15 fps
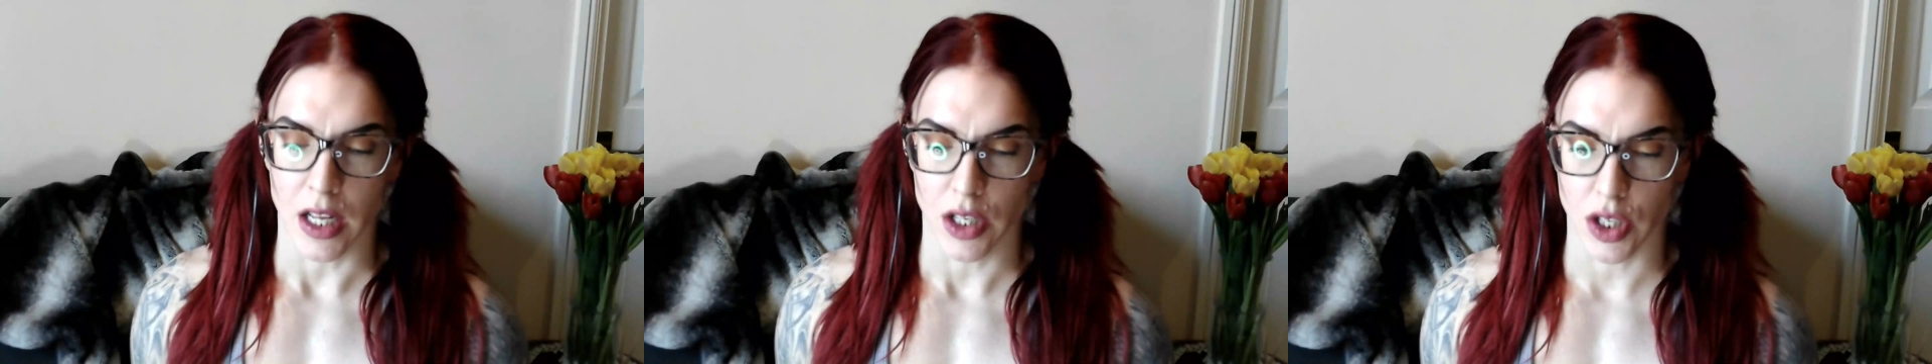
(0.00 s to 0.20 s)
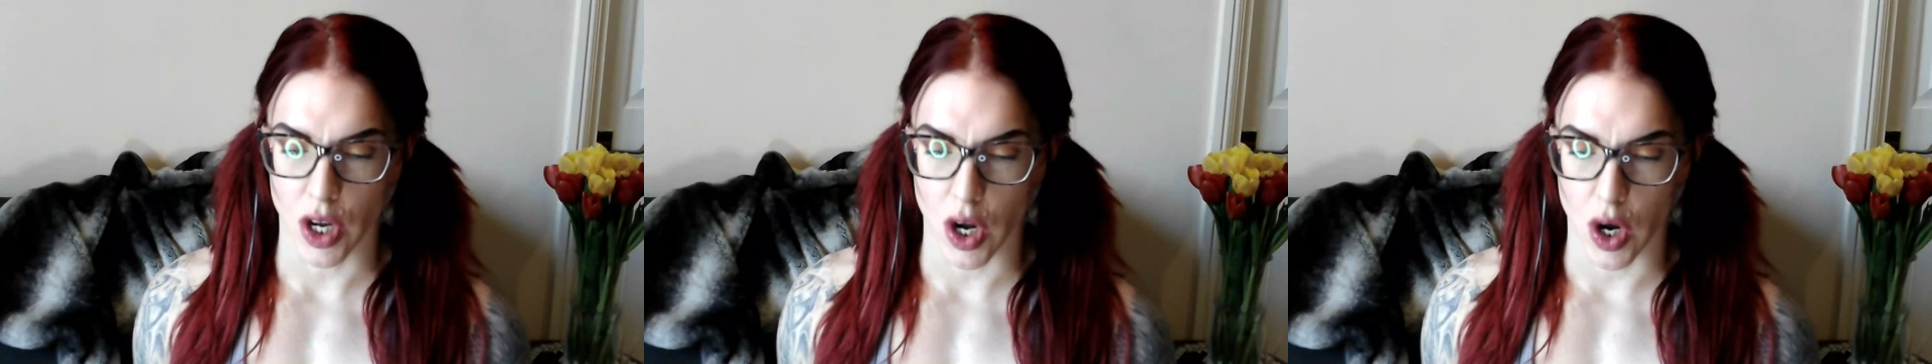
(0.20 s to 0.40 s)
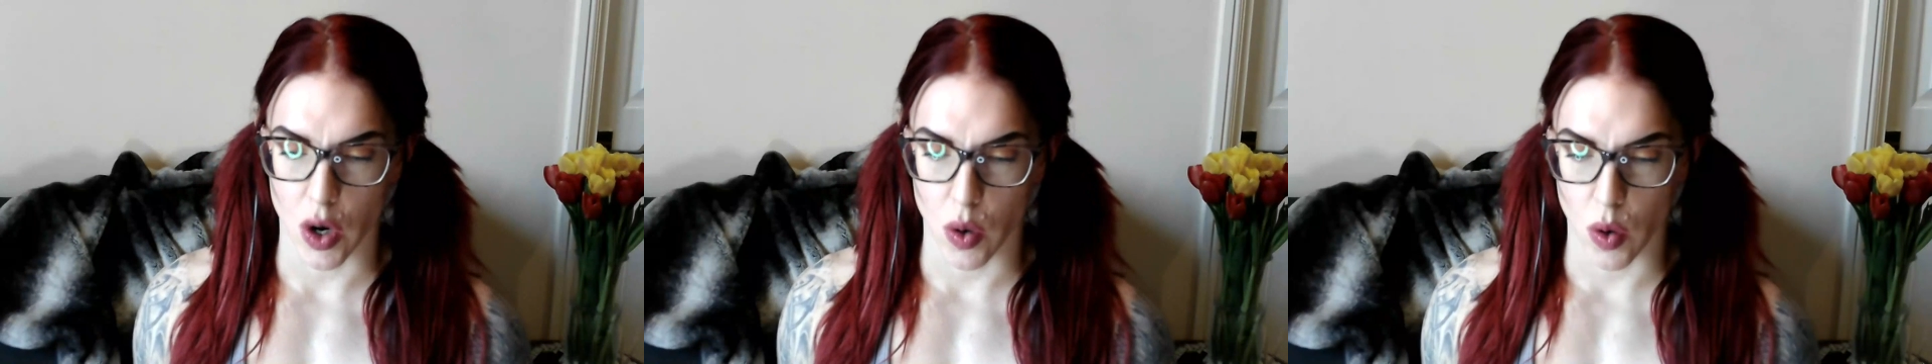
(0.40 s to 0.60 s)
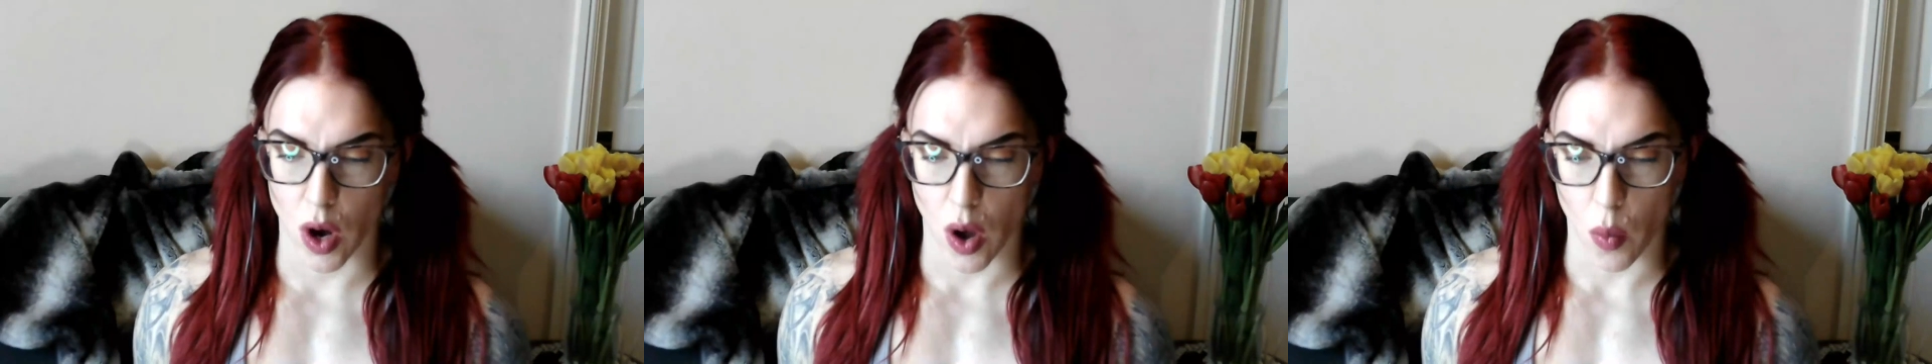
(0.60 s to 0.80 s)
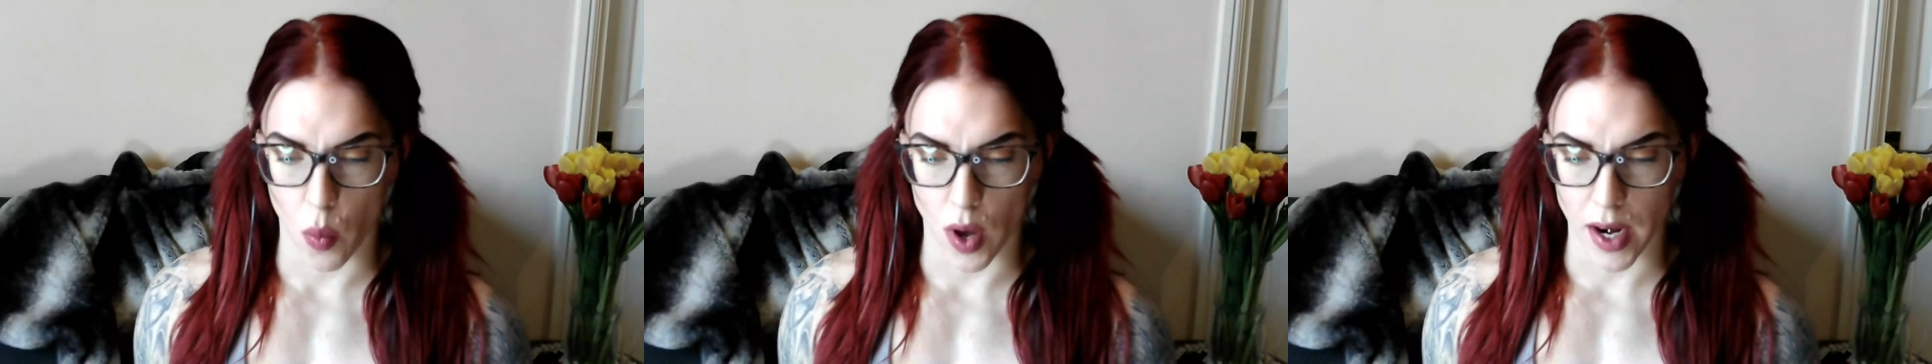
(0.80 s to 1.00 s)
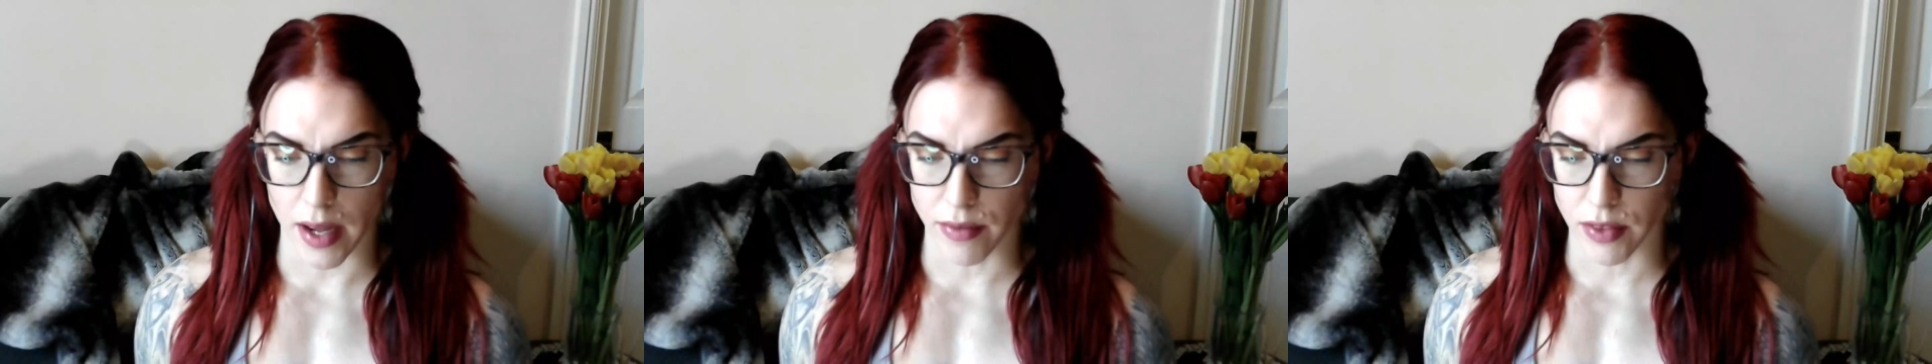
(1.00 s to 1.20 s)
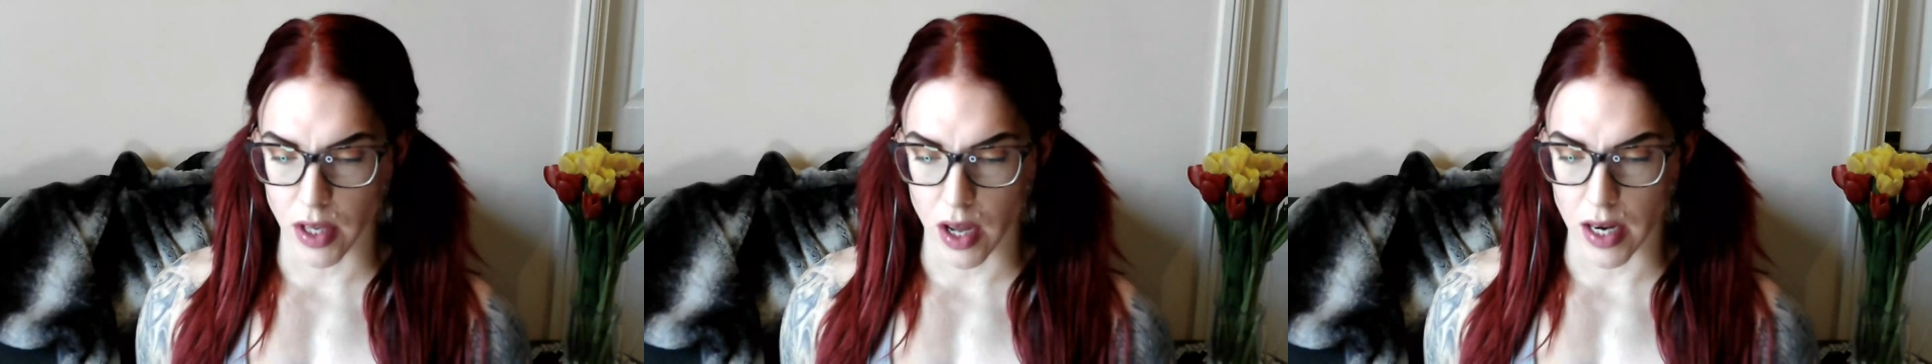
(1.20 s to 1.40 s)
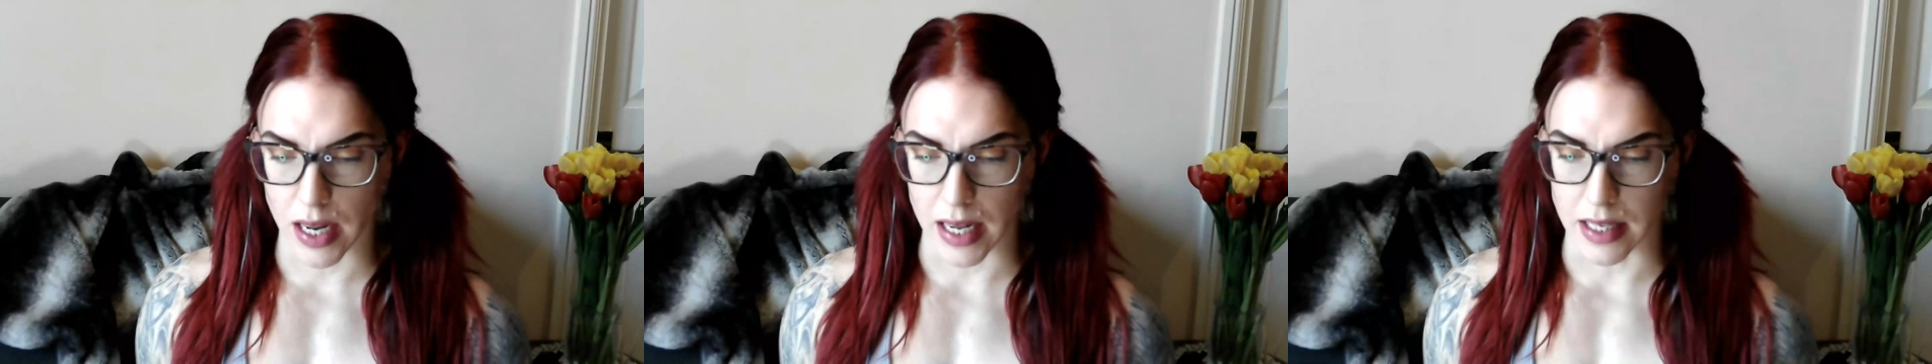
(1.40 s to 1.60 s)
So what I've done